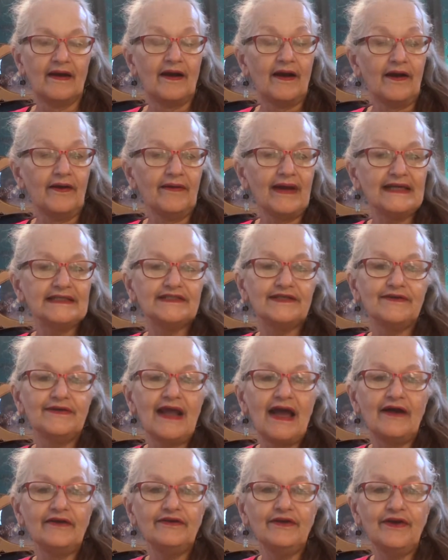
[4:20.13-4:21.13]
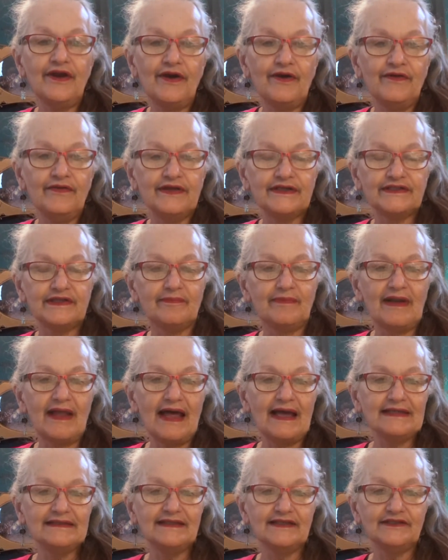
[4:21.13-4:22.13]
All right, so now you know the
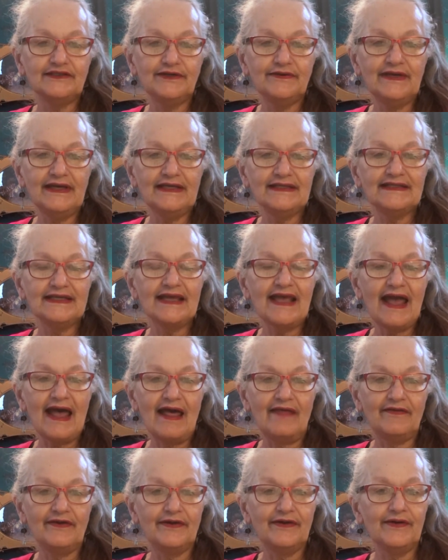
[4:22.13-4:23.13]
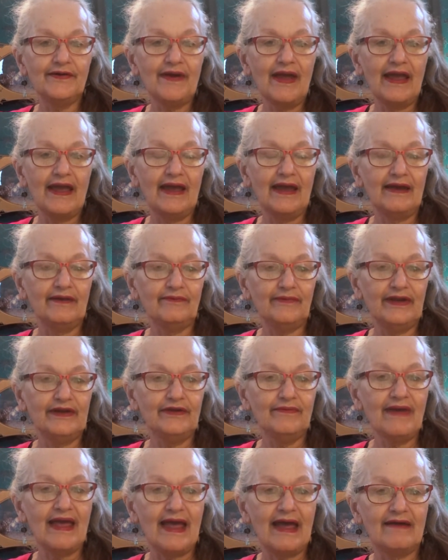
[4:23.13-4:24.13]
supplies that you need to gather, and when you
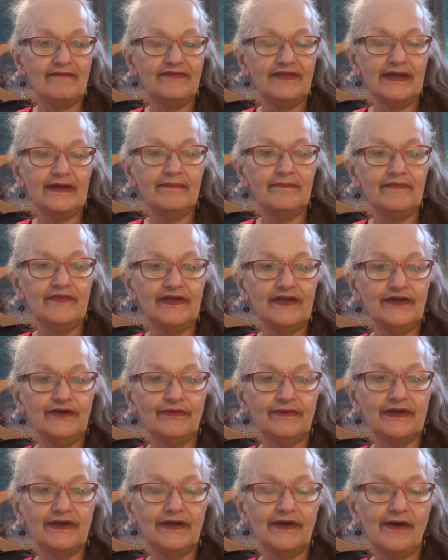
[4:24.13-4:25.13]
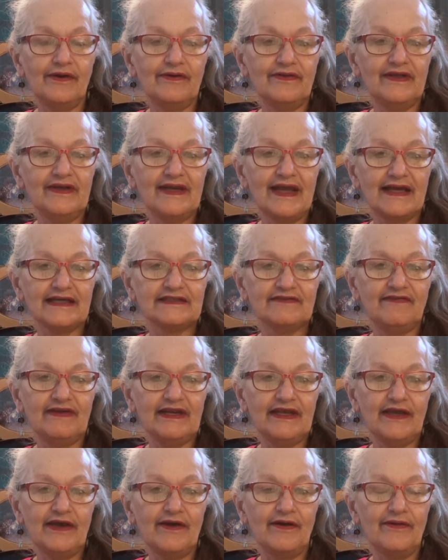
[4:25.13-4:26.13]
have them, then you can go to the next
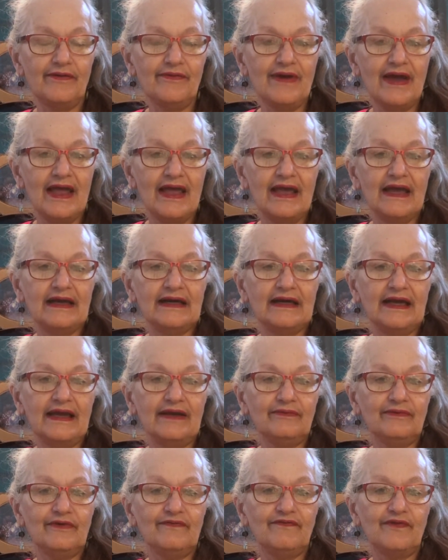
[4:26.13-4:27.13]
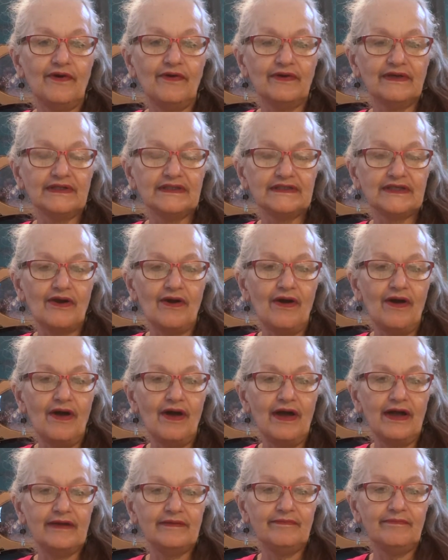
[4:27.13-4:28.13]
video, and we'll focus
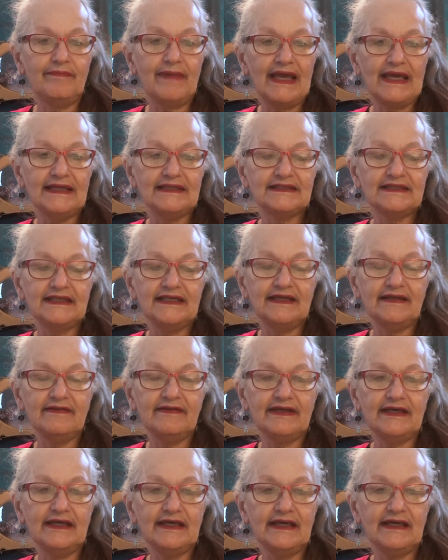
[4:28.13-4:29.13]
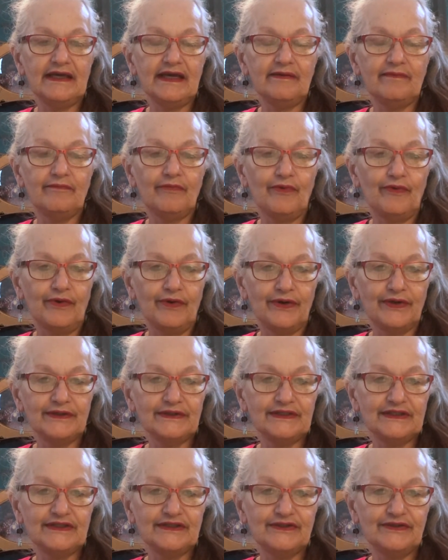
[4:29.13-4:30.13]
on pasting the
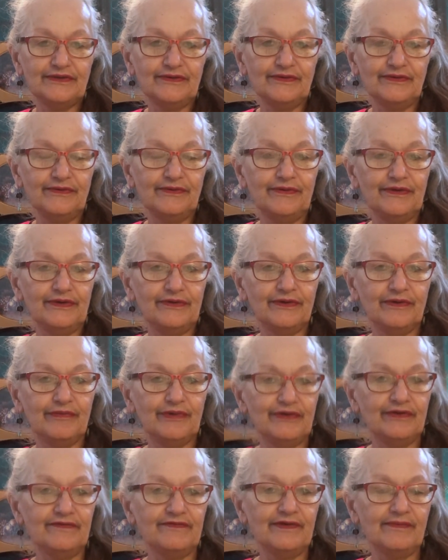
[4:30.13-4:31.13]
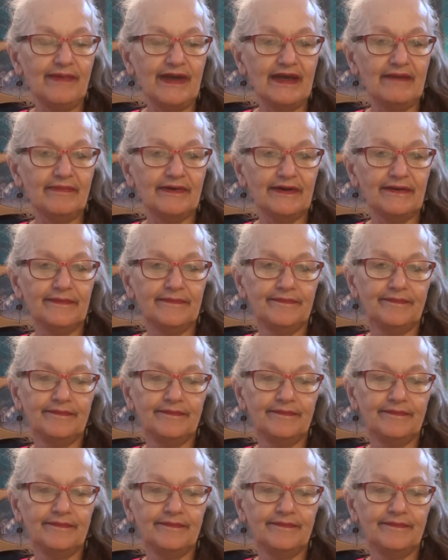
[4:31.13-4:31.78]
boards to your beautiful paper.